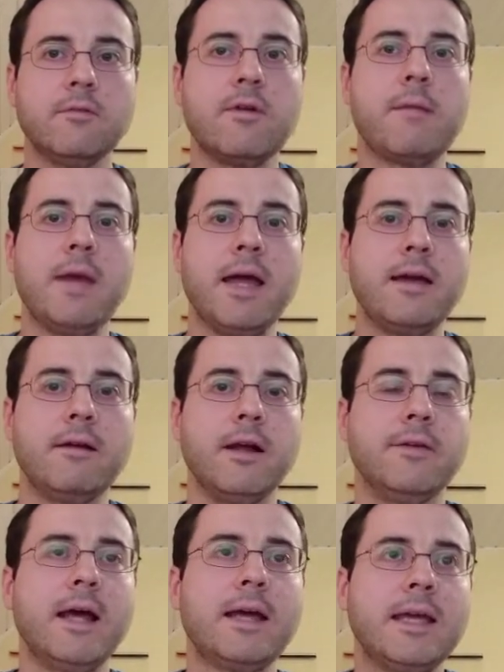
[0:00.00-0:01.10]
wrap my head
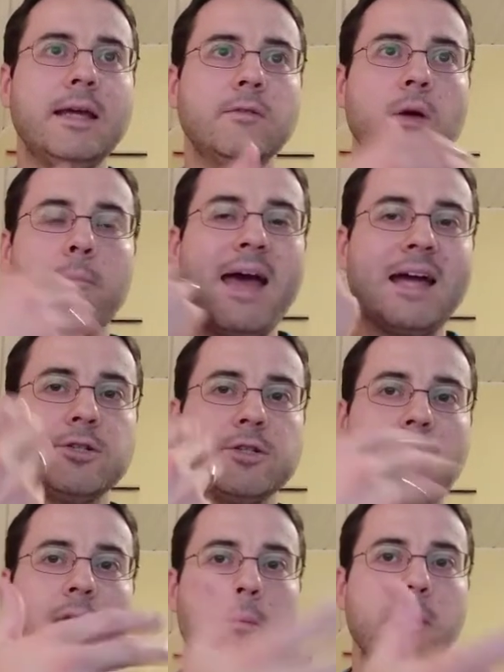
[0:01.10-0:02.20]
around it. I can't imagine
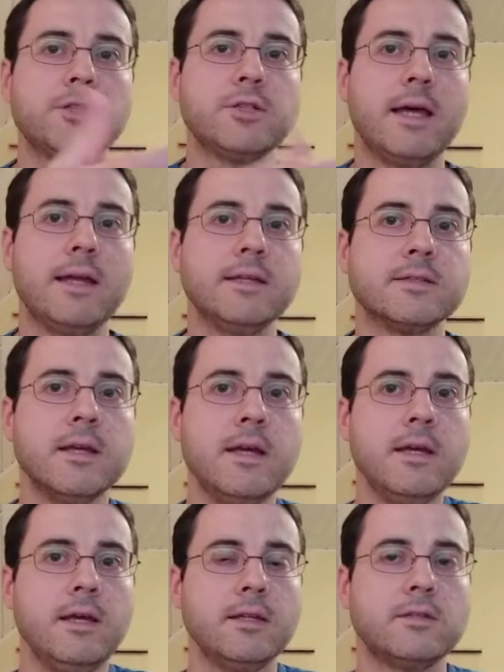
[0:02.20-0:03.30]
how much that is.
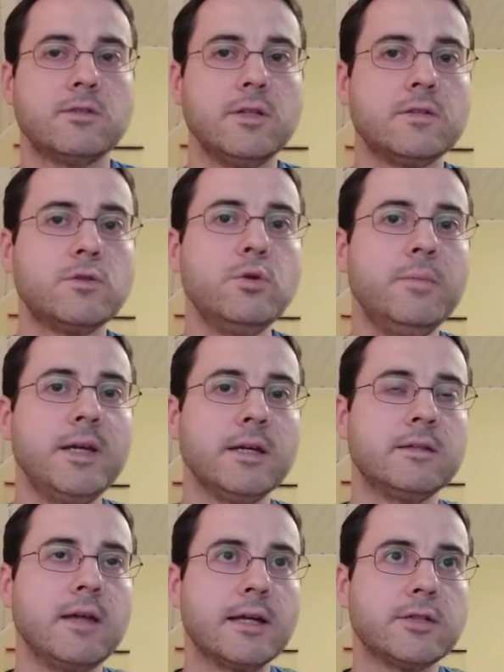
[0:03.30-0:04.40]
It's too
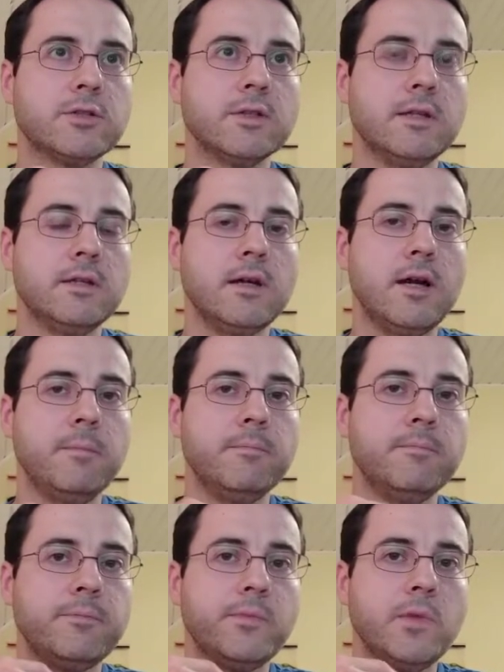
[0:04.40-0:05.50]
big to actually
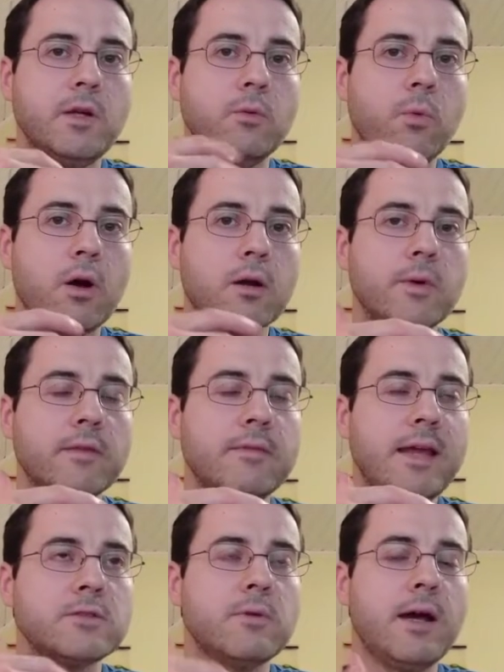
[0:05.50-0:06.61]
work with.
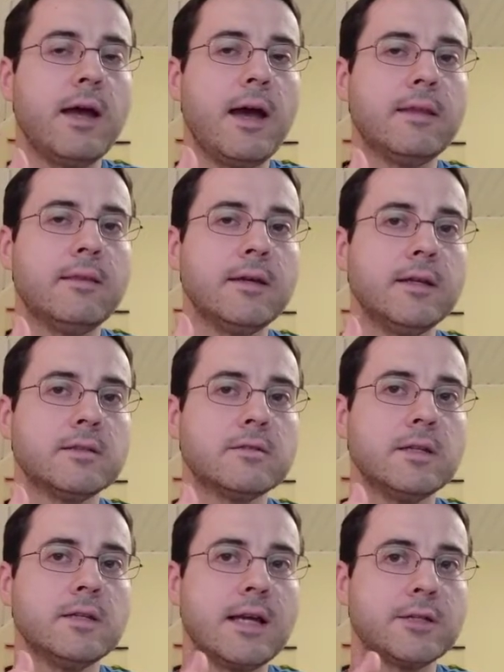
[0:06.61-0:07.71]
That's why I think it's
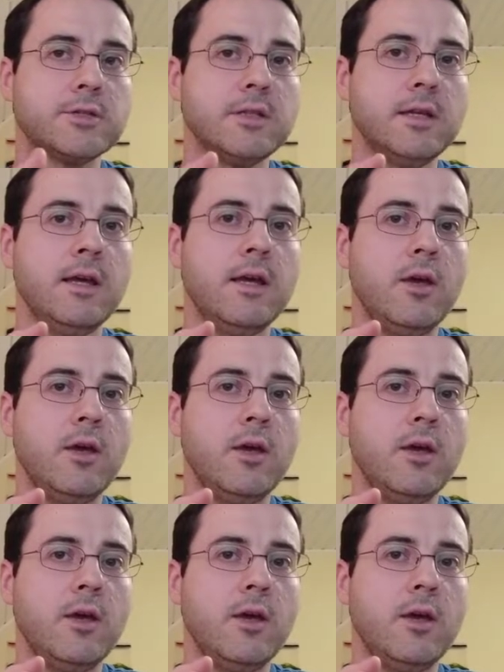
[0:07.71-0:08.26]
actually